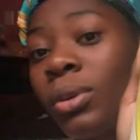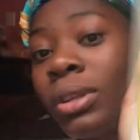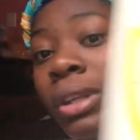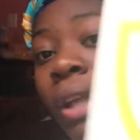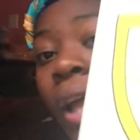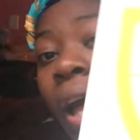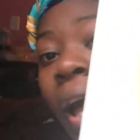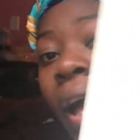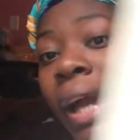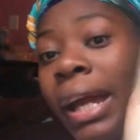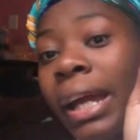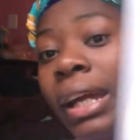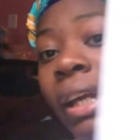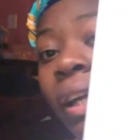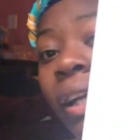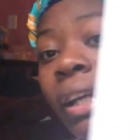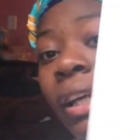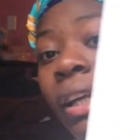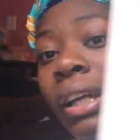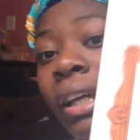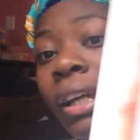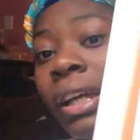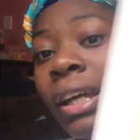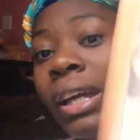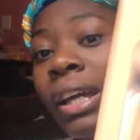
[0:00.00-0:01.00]
like
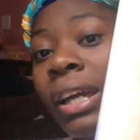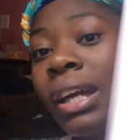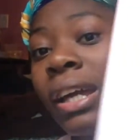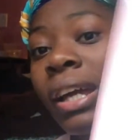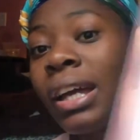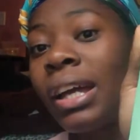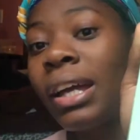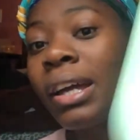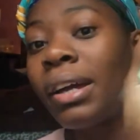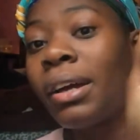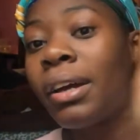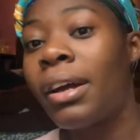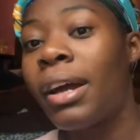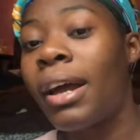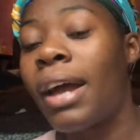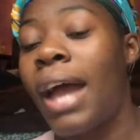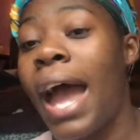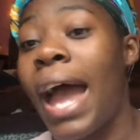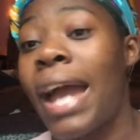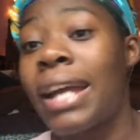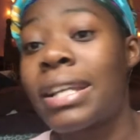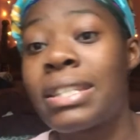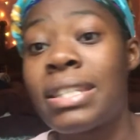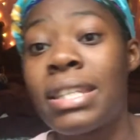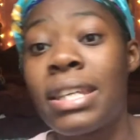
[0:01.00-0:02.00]

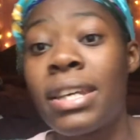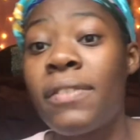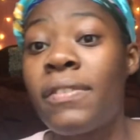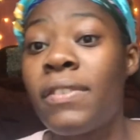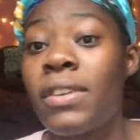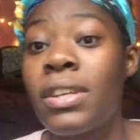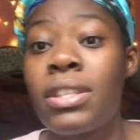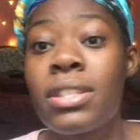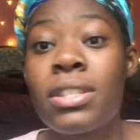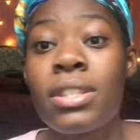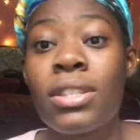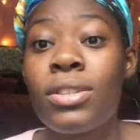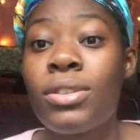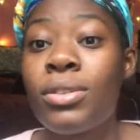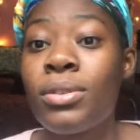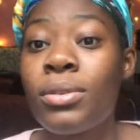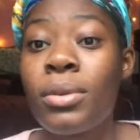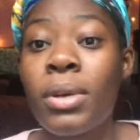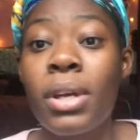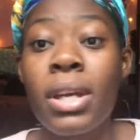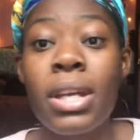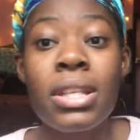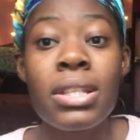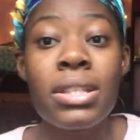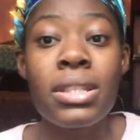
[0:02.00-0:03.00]
activities to do.
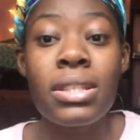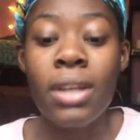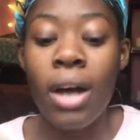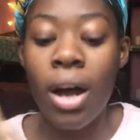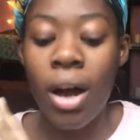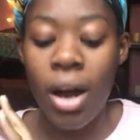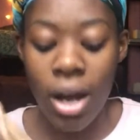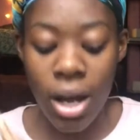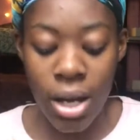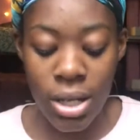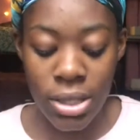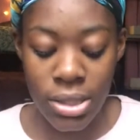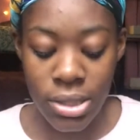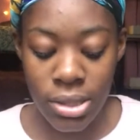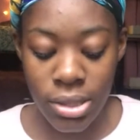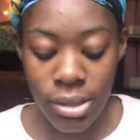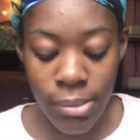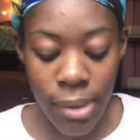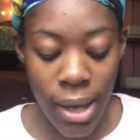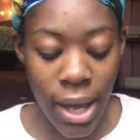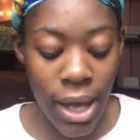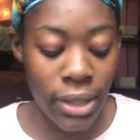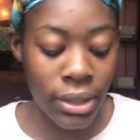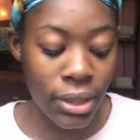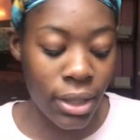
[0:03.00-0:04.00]
It's awesome.
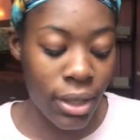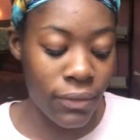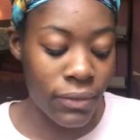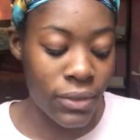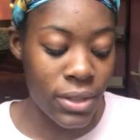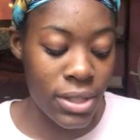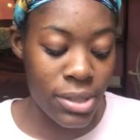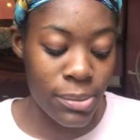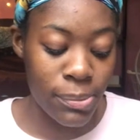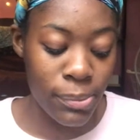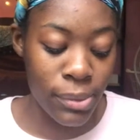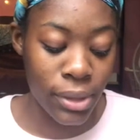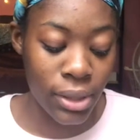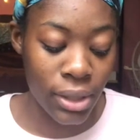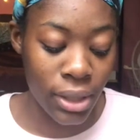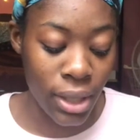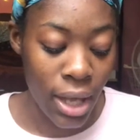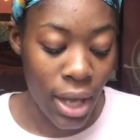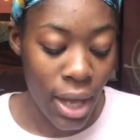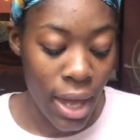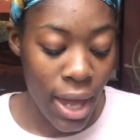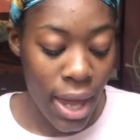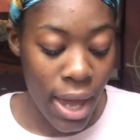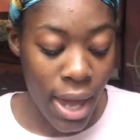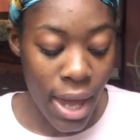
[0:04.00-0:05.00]
I love this book.
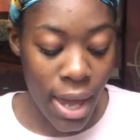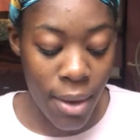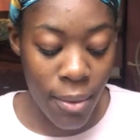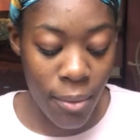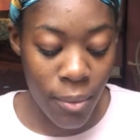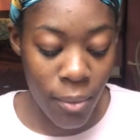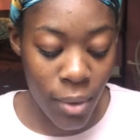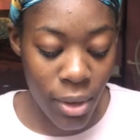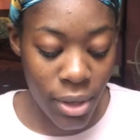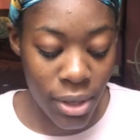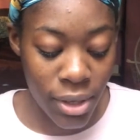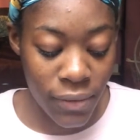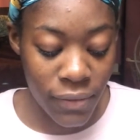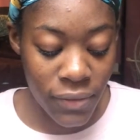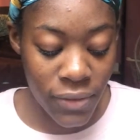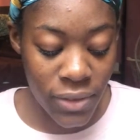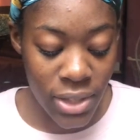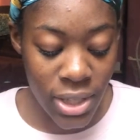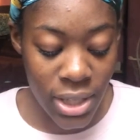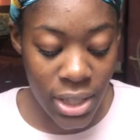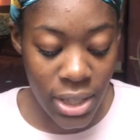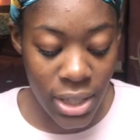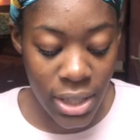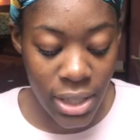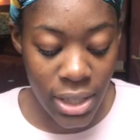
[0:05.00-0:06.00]
And one of
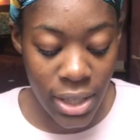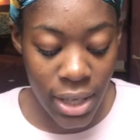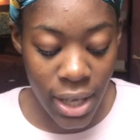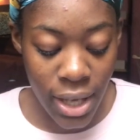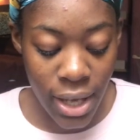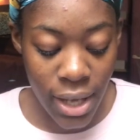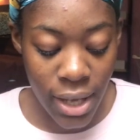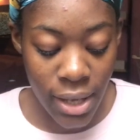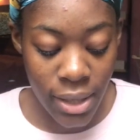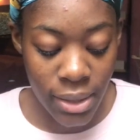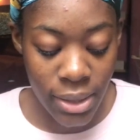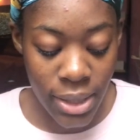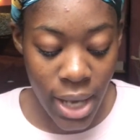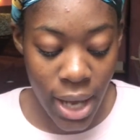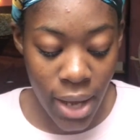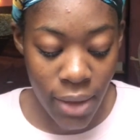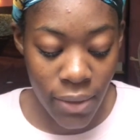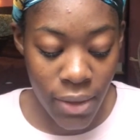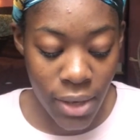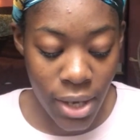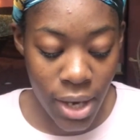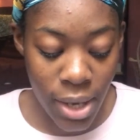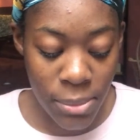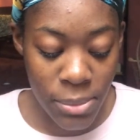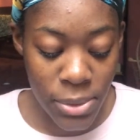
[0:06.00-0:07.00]
the now
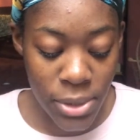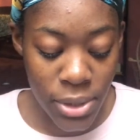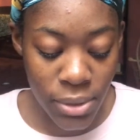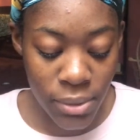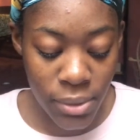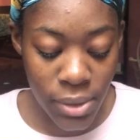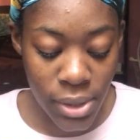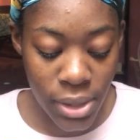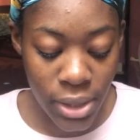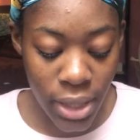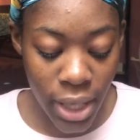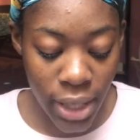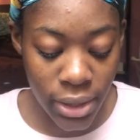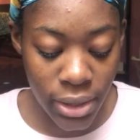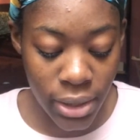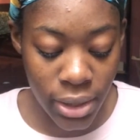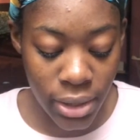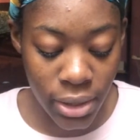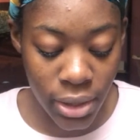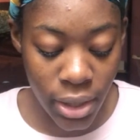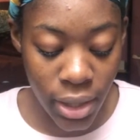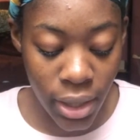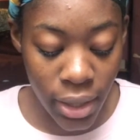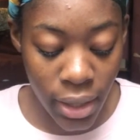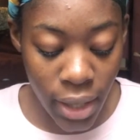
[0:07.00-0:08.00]
that I'm doing like the
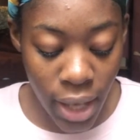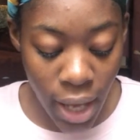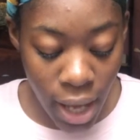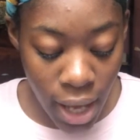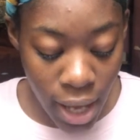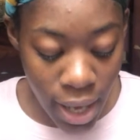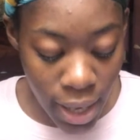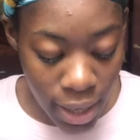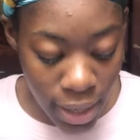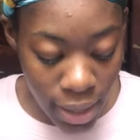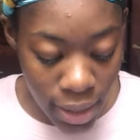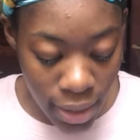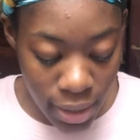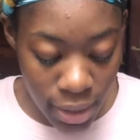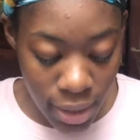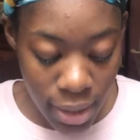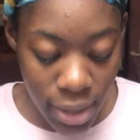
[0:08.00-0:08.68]
third eye,